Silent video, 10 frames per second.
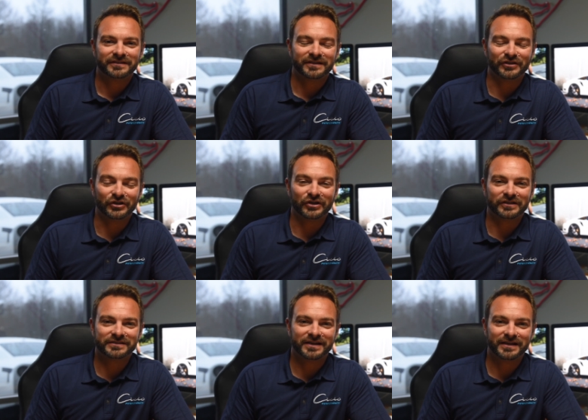in a
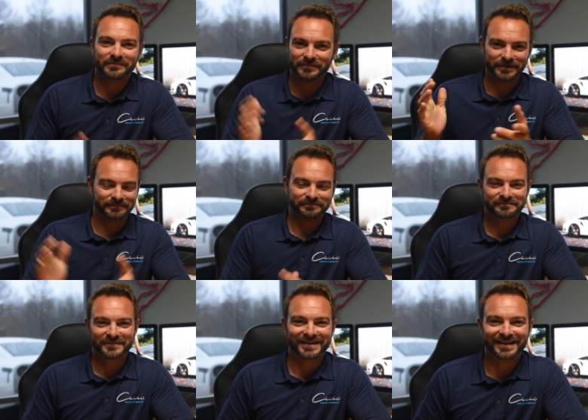long time. But
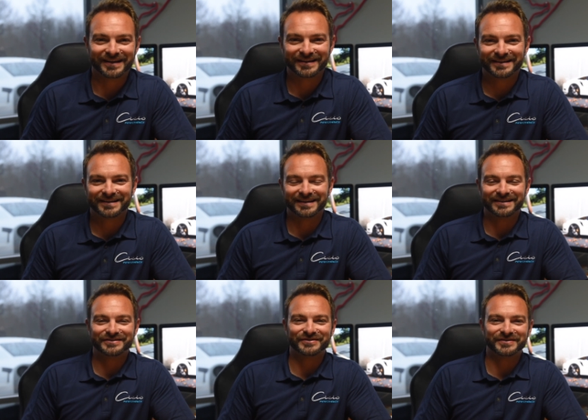yeah,
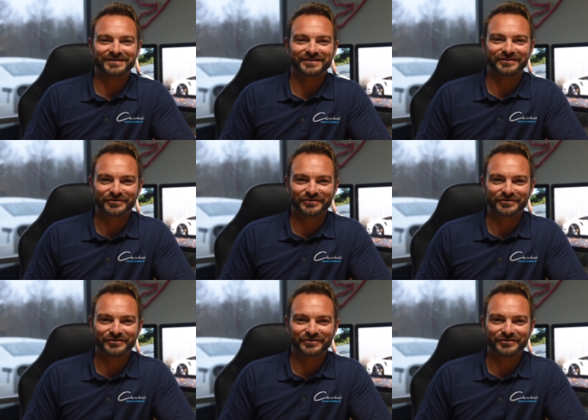so he's going to